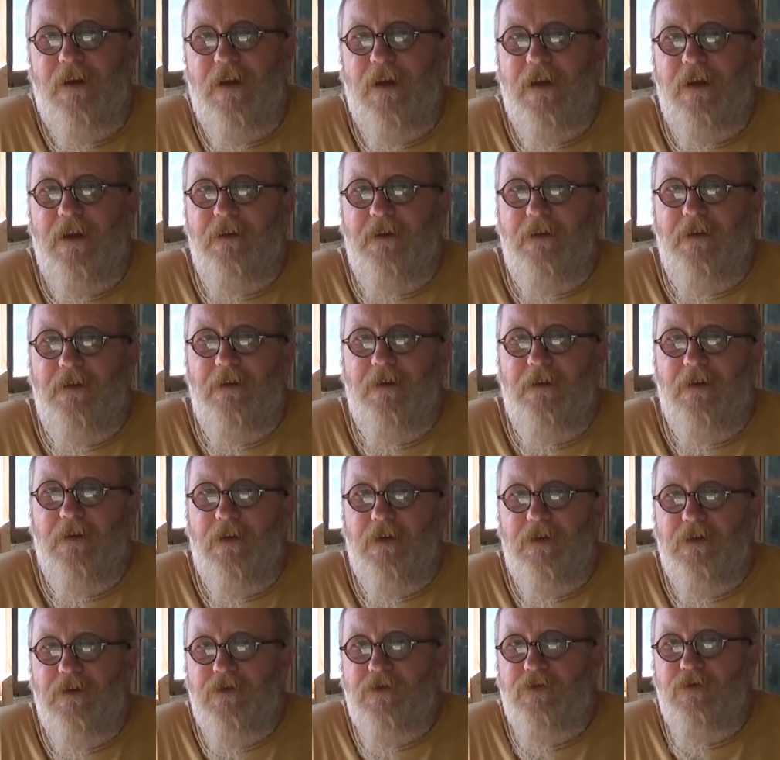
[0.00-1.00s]
the hidden
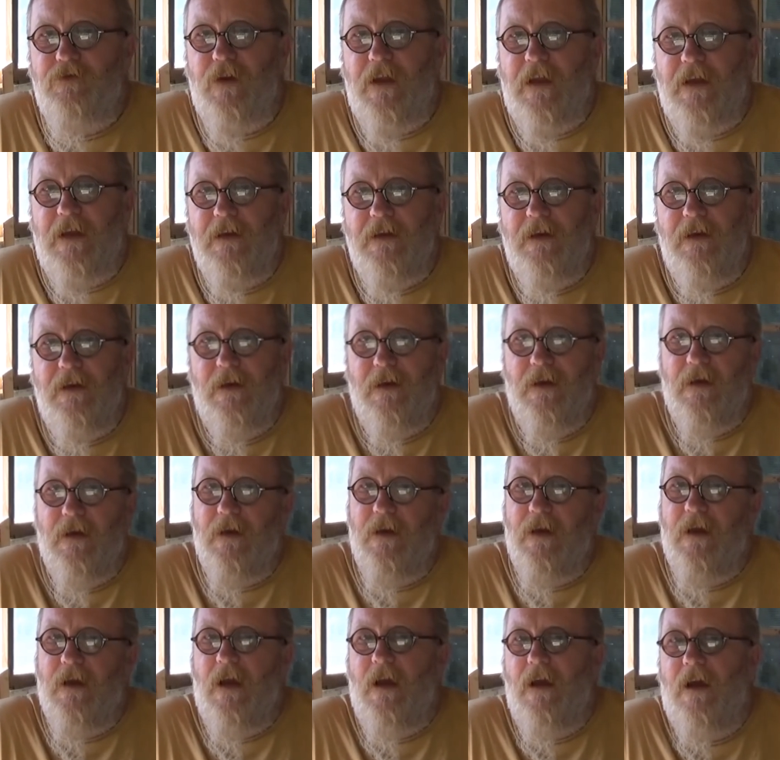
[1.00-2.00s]
screen,
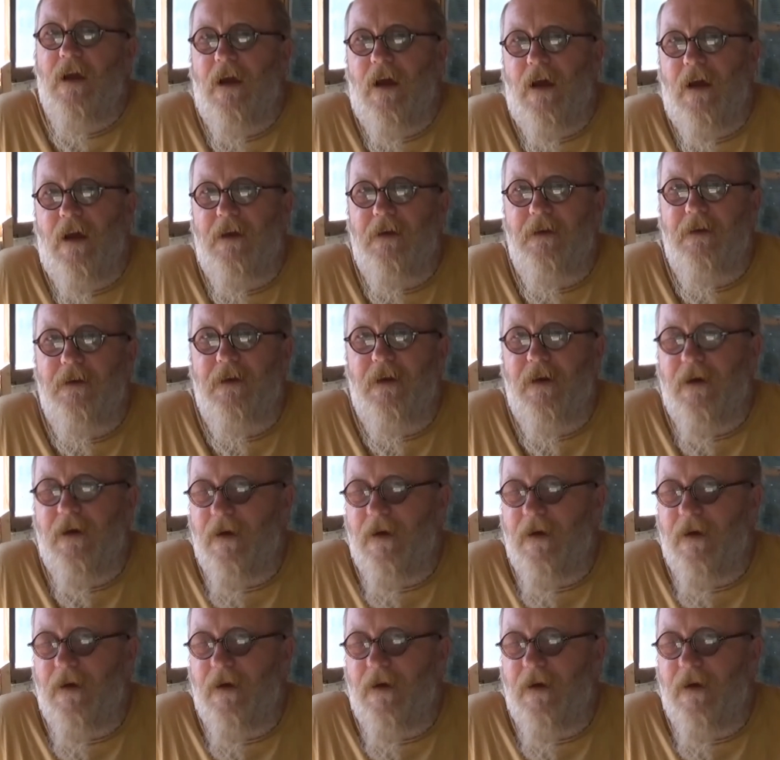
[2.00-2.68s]
and